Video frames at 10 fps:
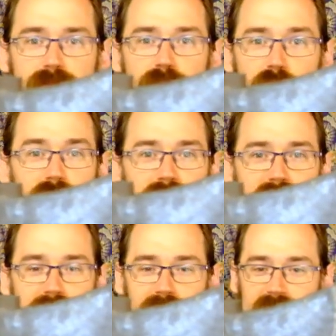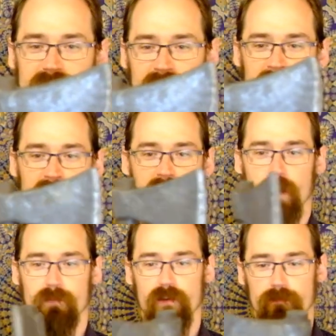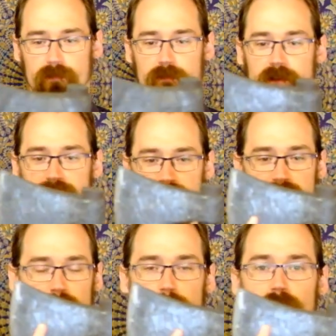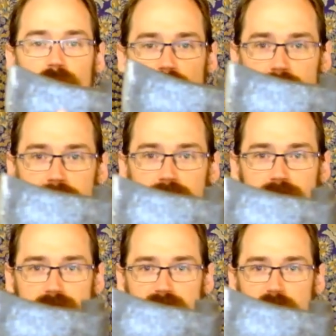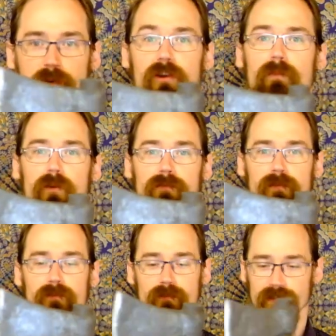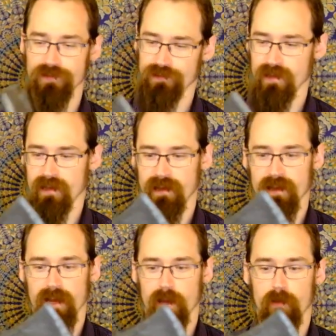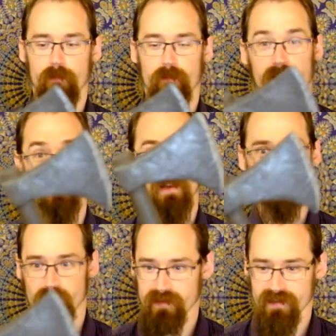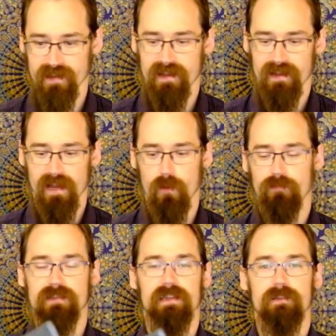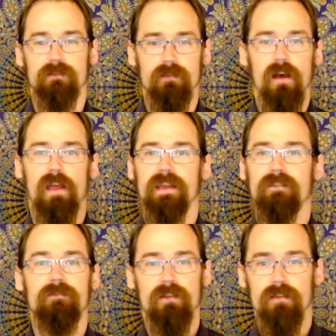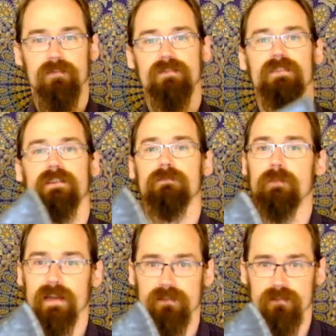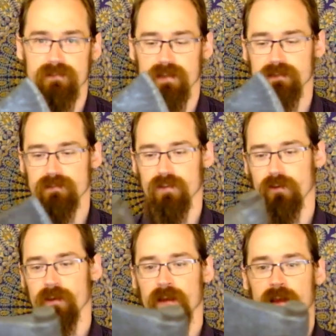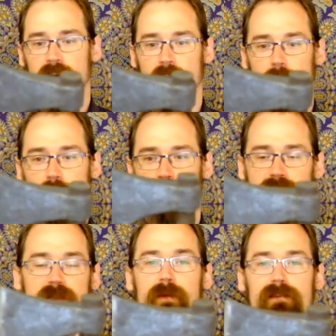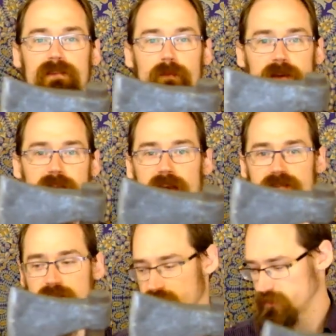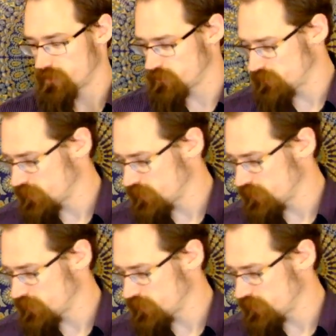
brutal kind of axe. We've gone for a finish that's a little bit more rough. Looks like it's been on a boat for a few months, as they would be. Obviously iron rather than steel back in those days, so you wouldn't expect it to be in as nice condition